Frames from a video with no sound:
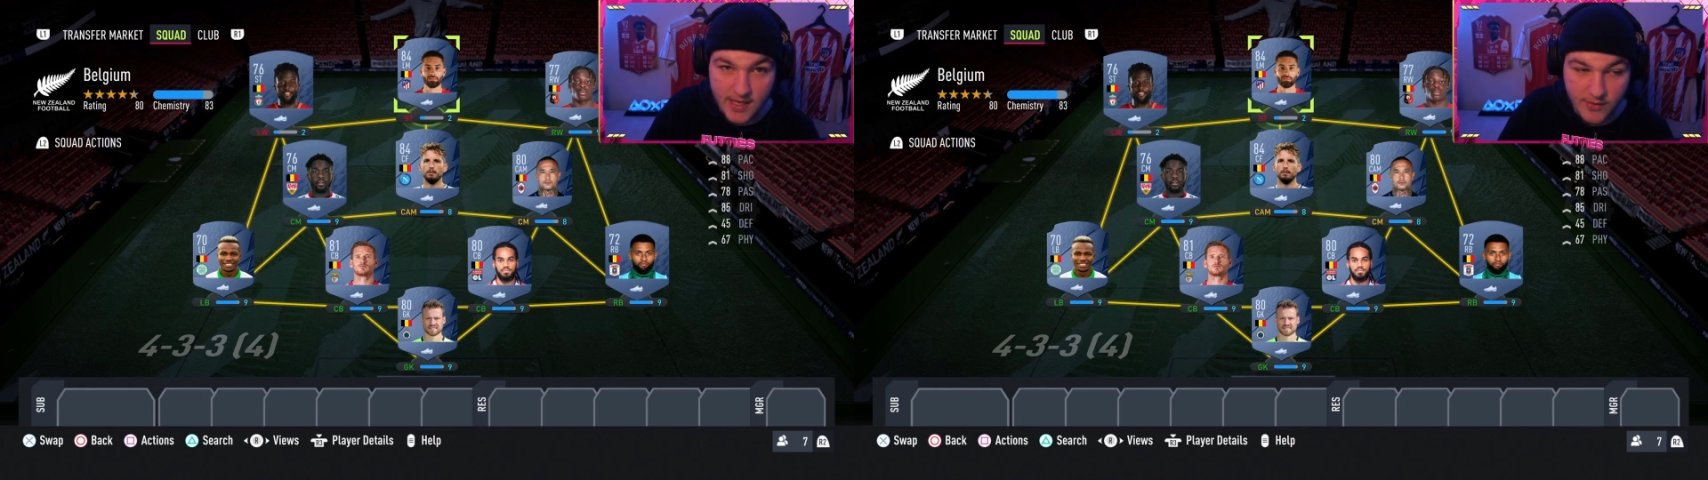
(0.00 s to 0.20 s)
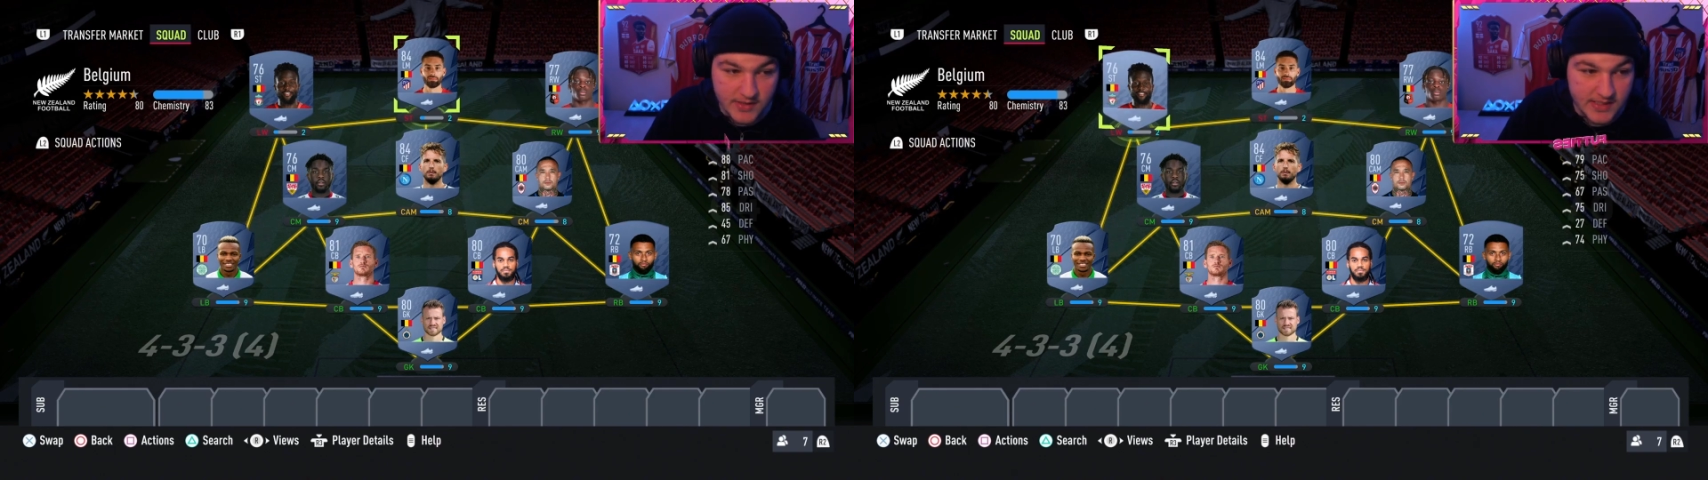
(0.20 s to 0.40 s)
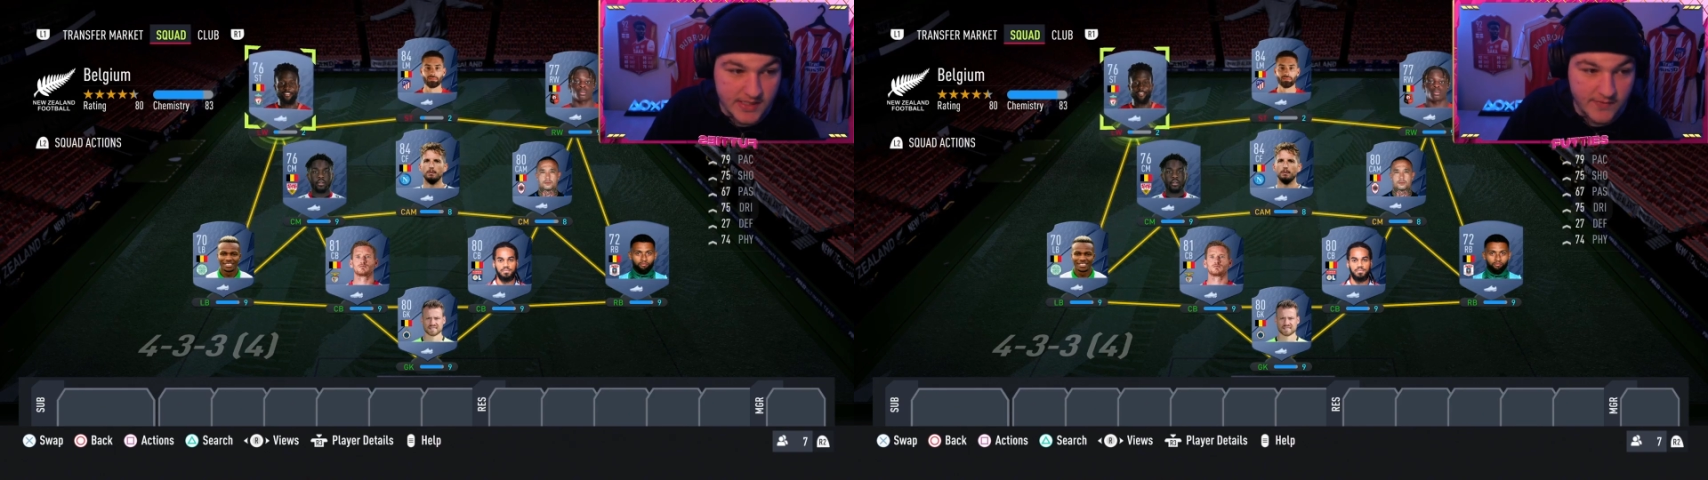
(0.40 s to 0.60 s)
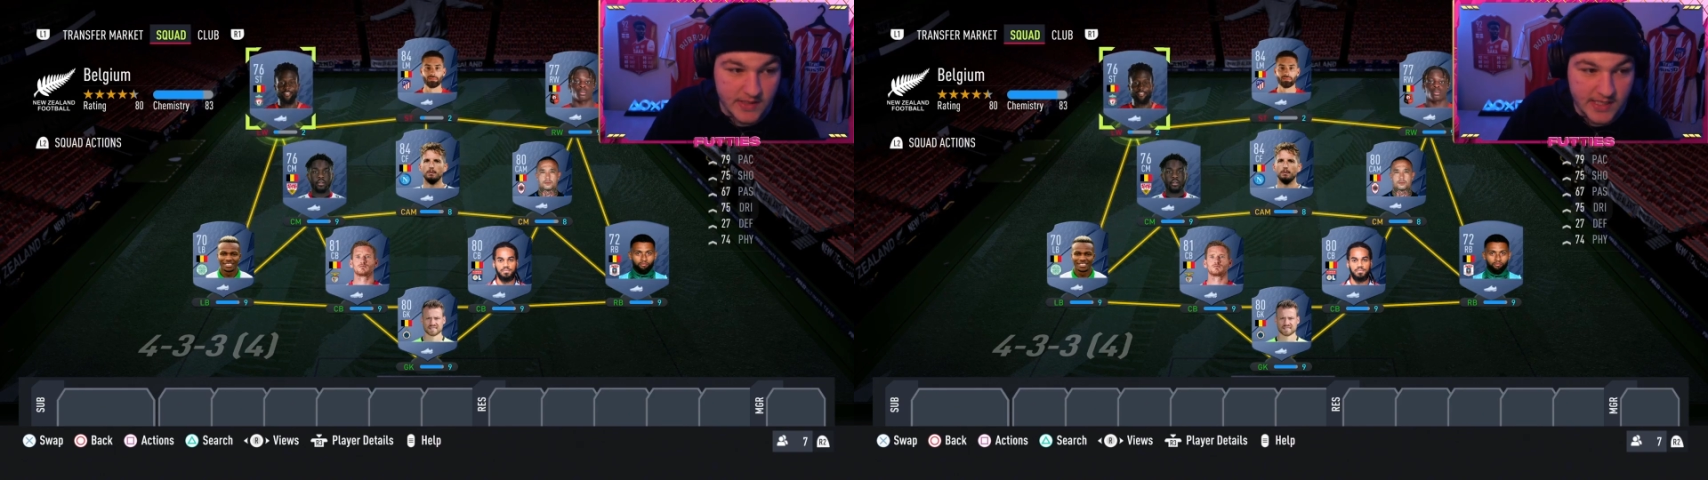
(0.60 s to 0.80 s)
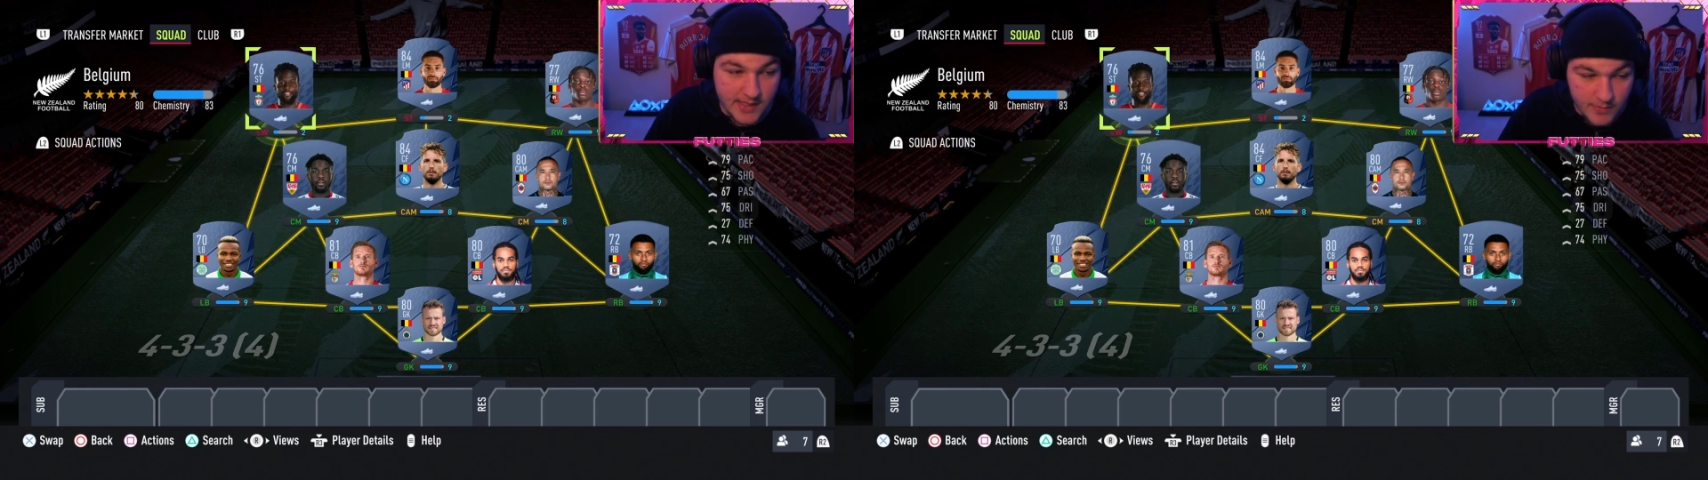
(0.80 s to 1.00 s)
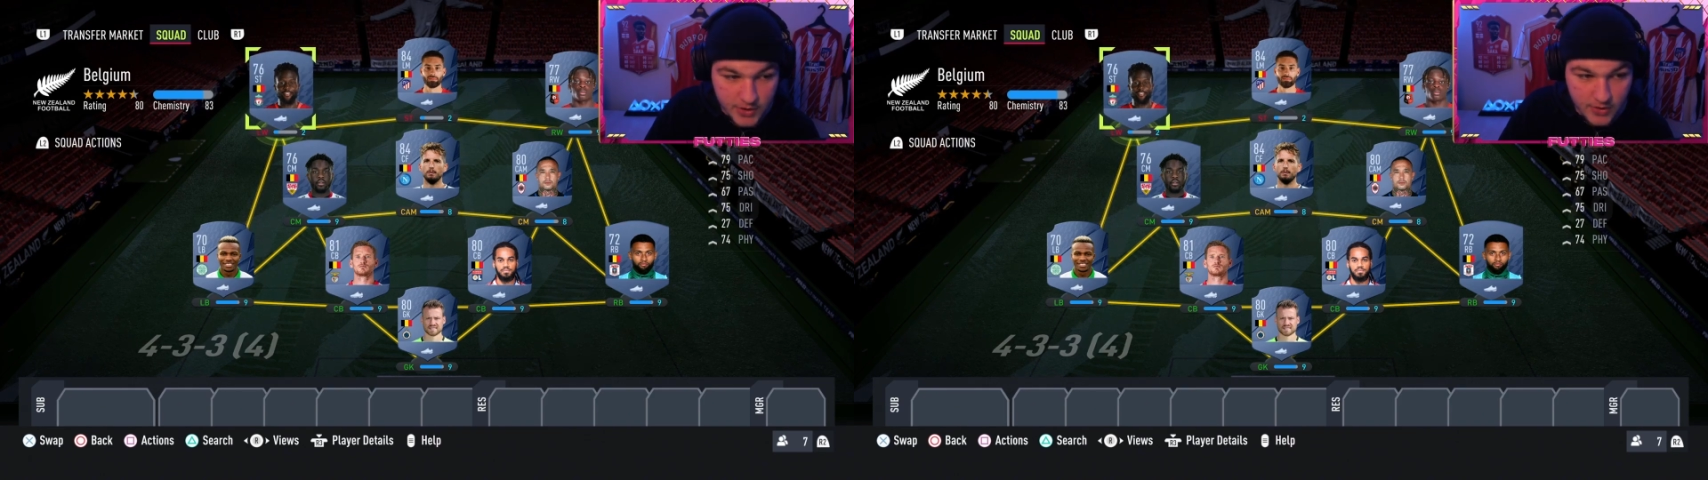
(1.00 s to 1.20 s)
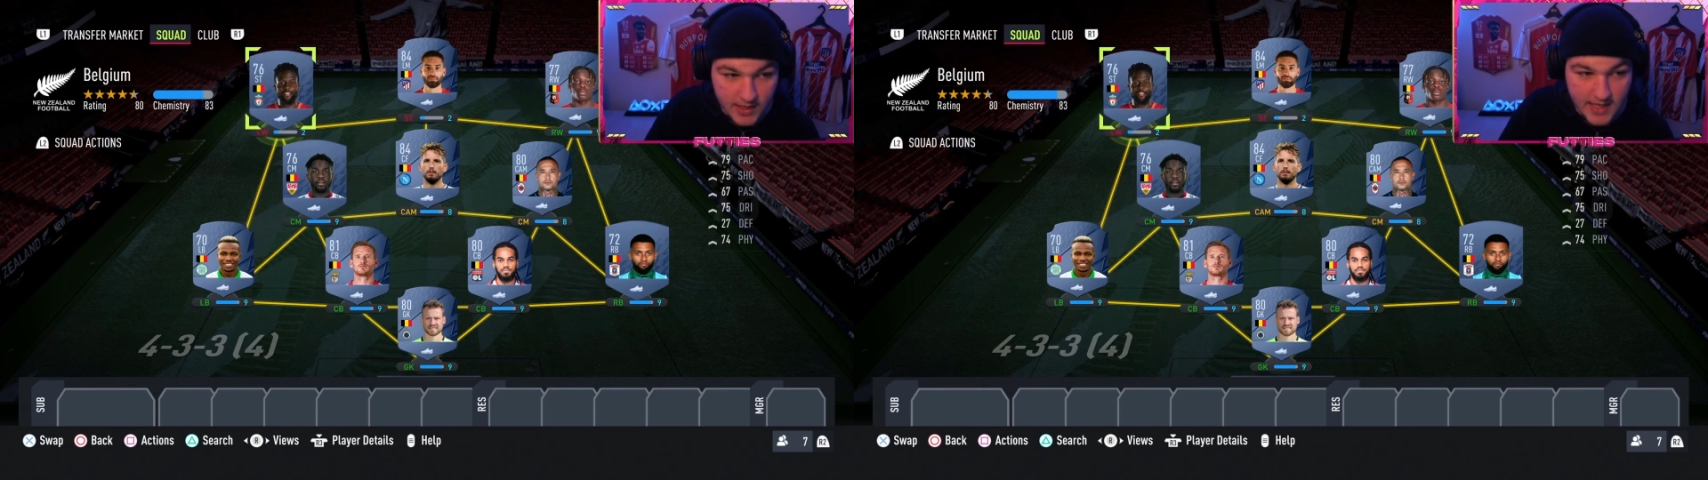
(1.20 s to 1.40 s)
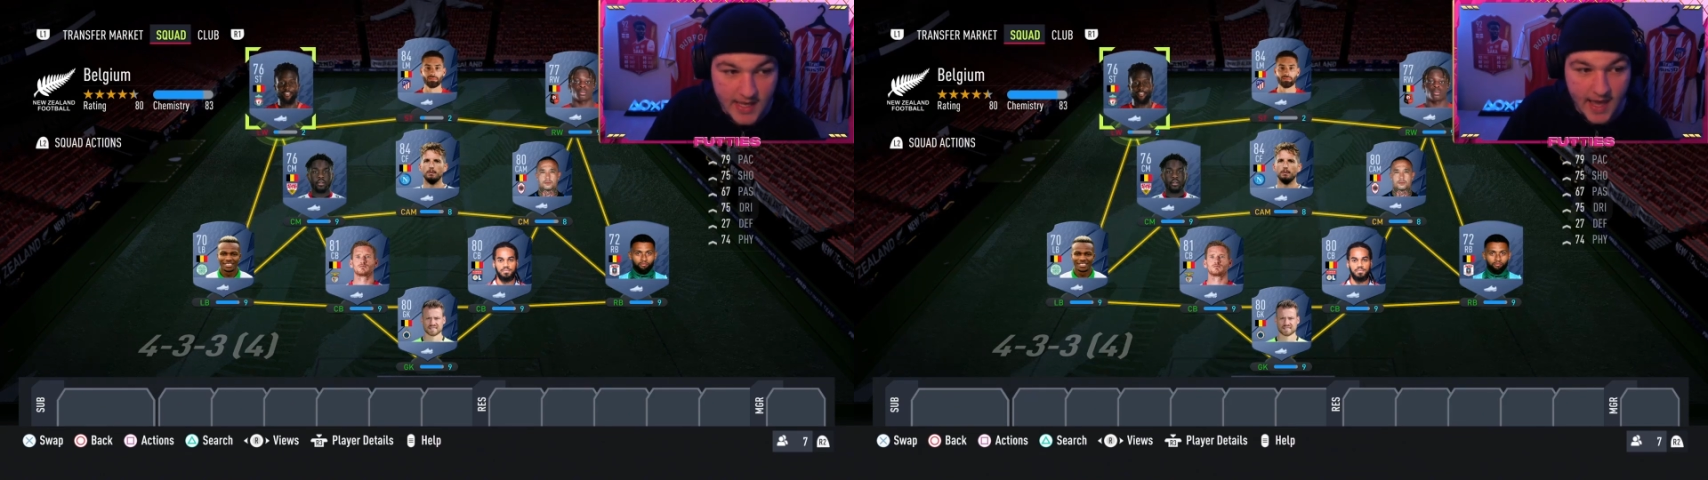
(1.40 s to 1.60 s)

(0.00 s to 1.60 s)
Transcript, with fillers: on 7 chemistry,